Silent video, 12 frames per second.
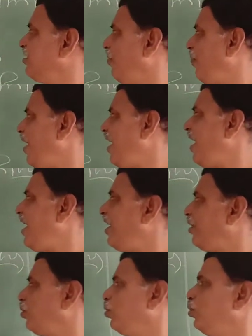a
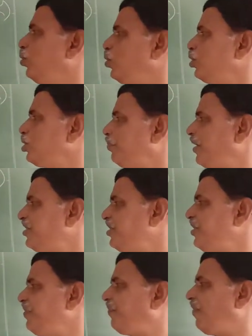way to
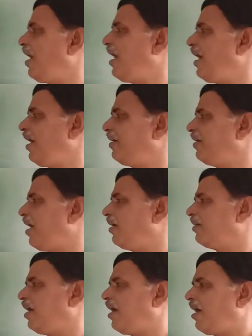specify
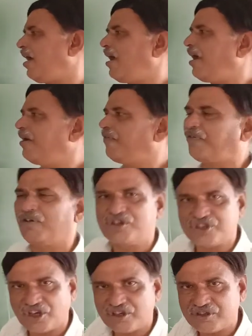data and
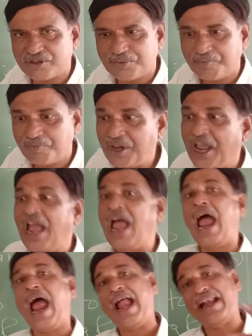functions,
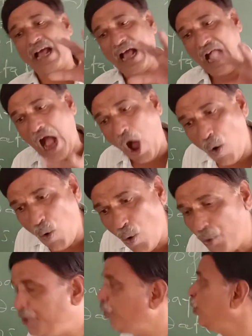and how
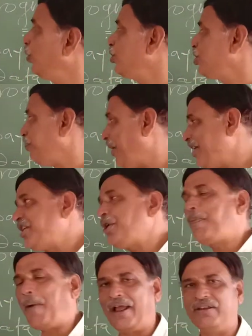you
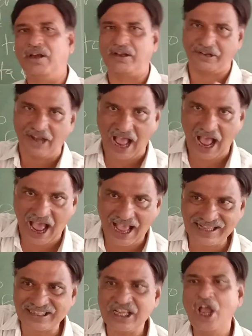specify the class,
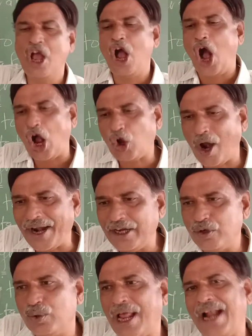according
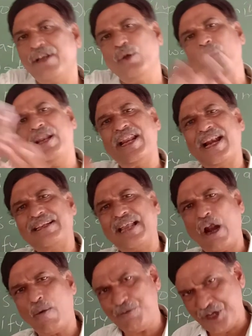to that you will get the
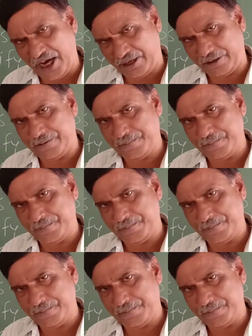object.